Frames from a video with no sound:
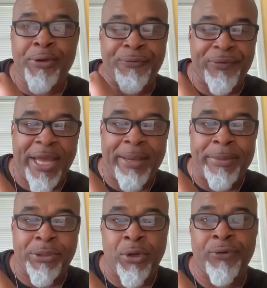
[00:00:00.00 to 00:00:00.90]
Your flame
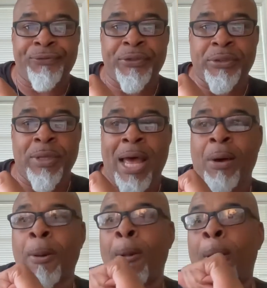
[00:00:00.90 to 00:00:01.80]
is going to fizzle out.
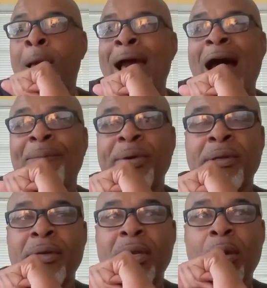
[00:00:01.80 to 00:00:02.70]
I've been